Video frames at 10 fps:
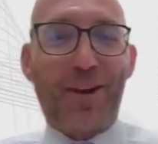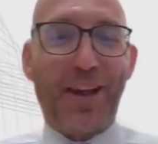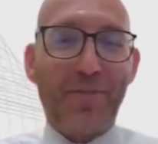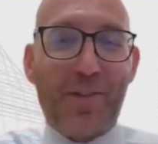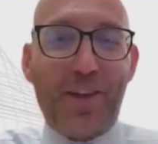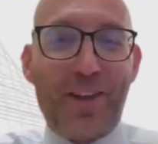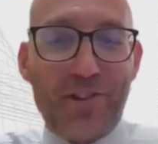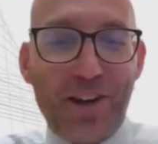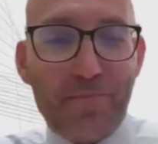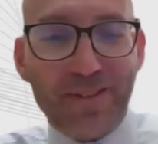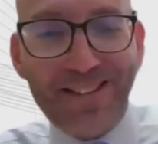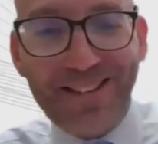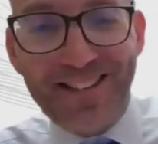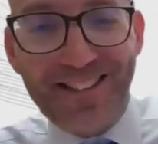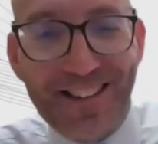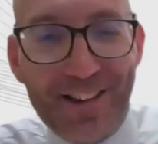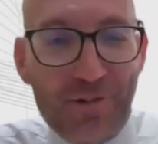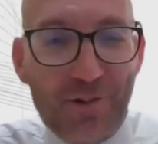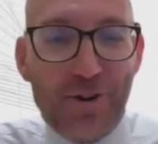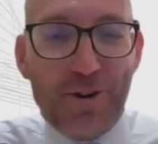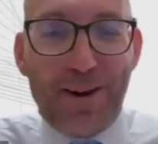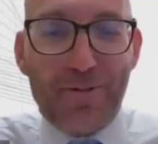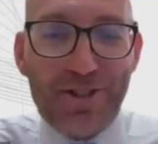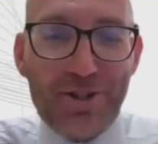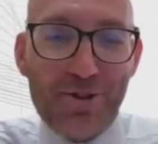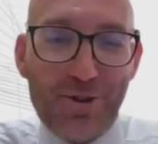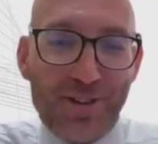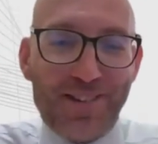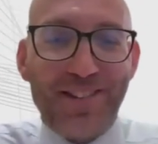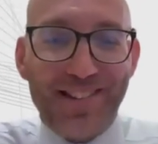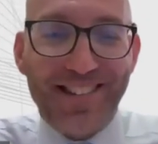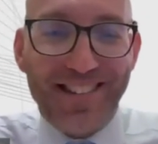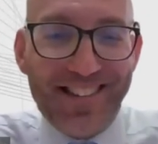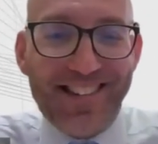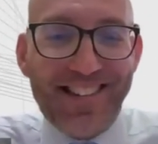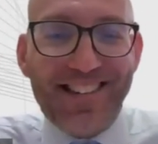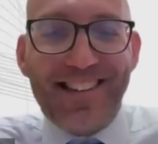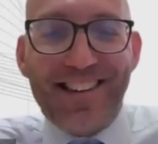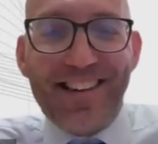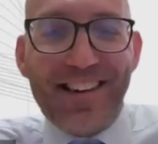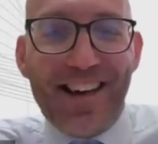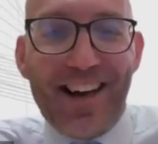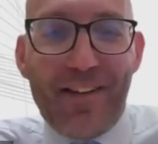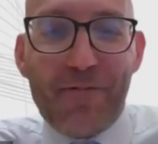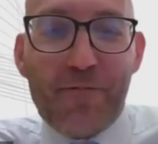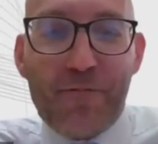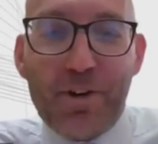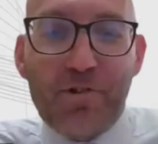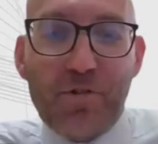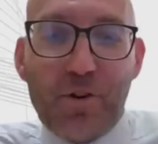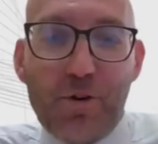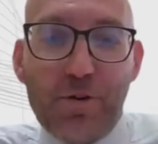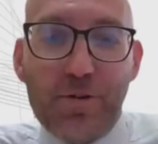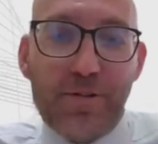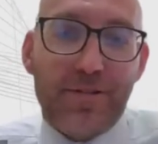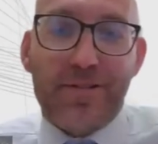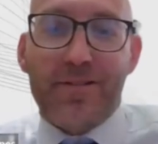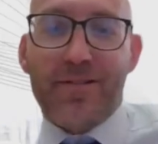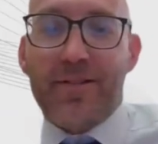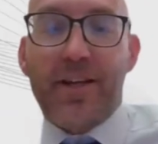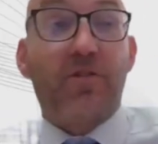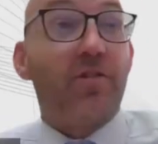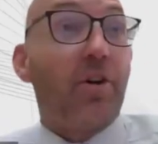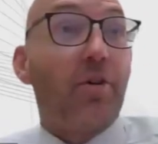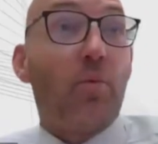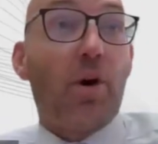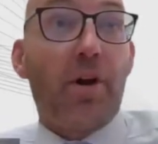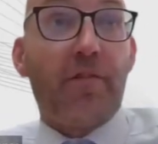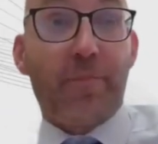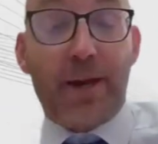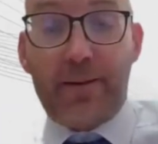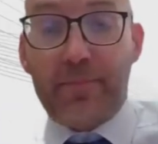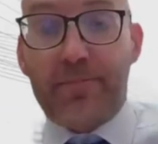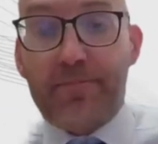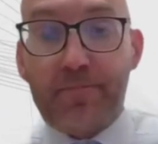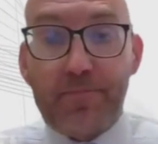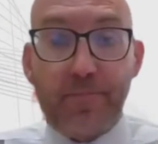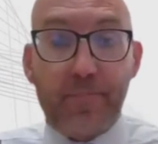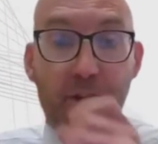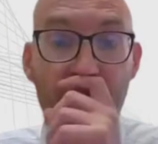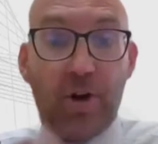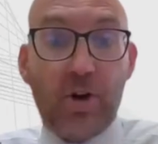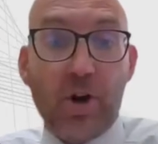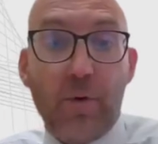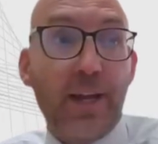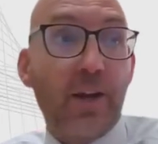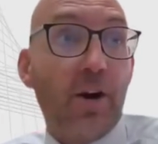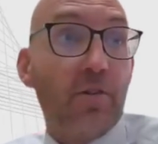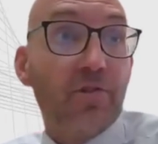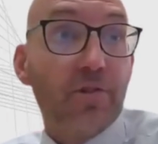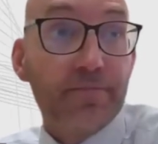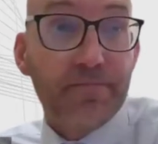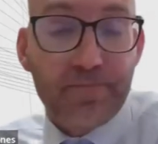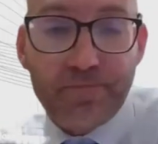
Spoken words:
liven things up and talk about insurance. First of all, it's not a one-off payment. It's an ongoing cost.